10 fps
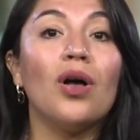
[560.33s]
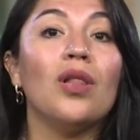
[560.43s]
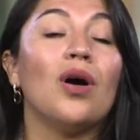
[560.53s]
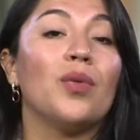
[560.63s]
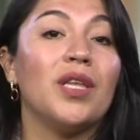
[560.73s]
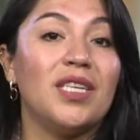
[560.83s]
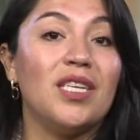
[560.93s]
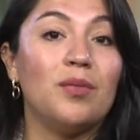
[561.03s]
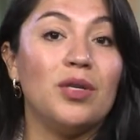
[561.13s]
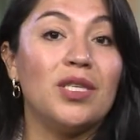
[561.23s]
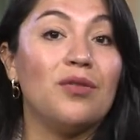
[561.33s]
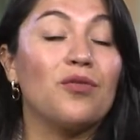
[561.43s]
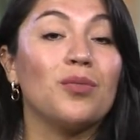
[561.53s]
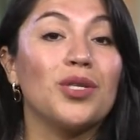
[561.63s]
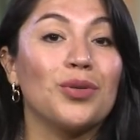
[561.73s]
along with a DWC
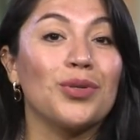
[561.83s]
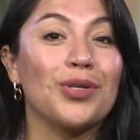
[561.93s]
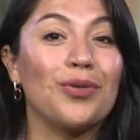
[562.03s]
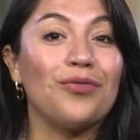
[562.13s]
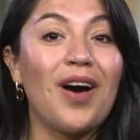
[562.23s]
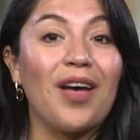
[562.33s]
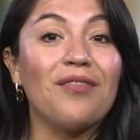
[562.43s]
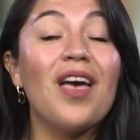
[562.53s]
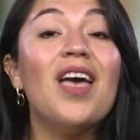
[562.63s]
Form 005.